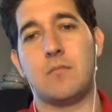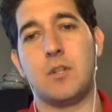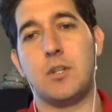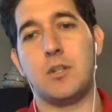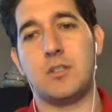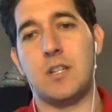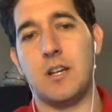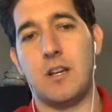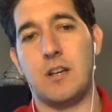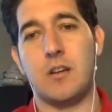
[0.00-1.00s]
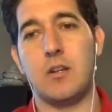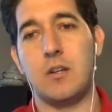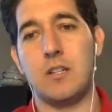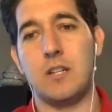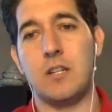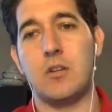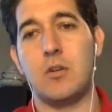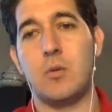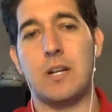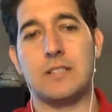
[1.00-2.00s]
You use the Unity new
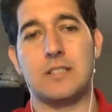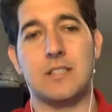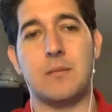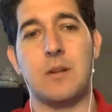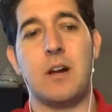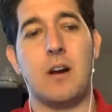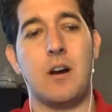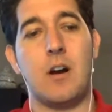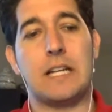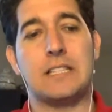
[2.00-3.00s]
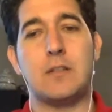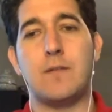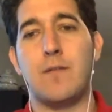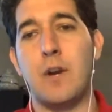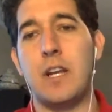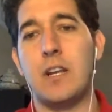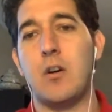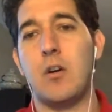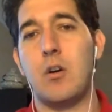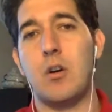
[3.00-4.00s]
UI system. Is it free,
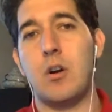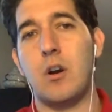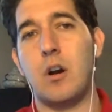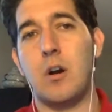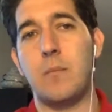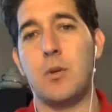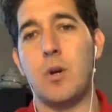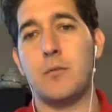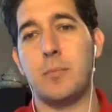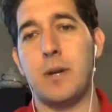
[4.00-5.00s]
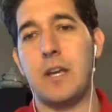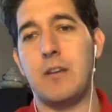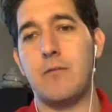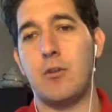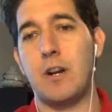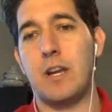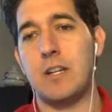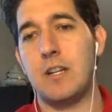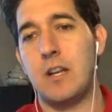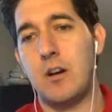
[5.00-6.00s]
or you have to pay for
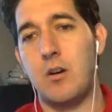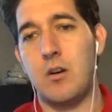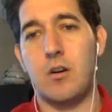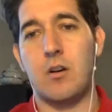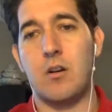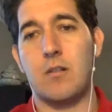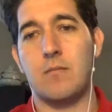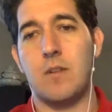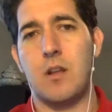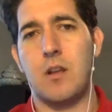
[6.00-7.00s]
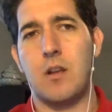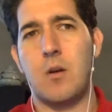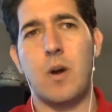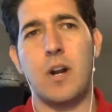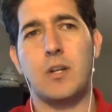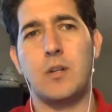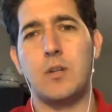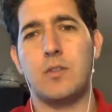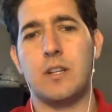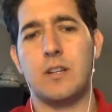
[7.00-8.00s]
it, or what are you
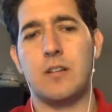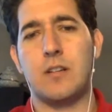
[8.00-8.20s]
using?